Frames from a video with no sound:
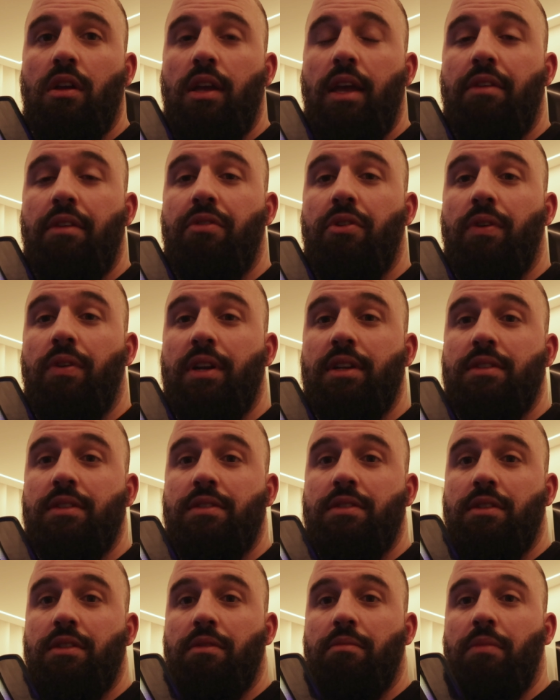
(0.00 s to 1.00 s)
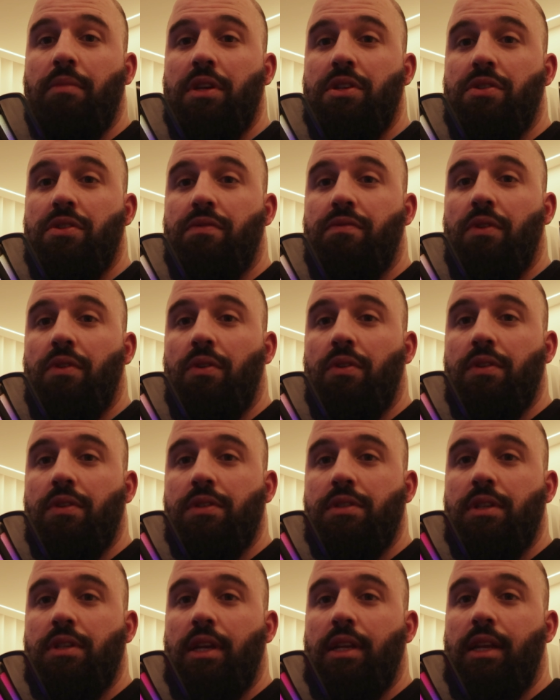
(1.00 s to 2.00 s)
everyone's major
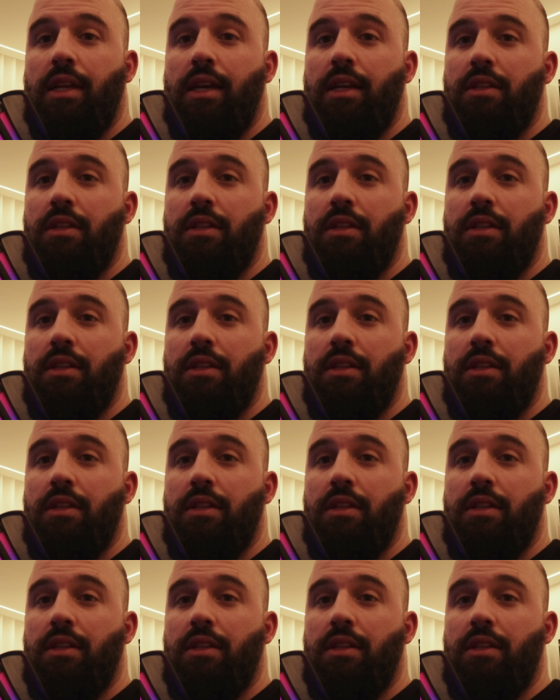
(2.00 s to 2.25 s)
focus, and I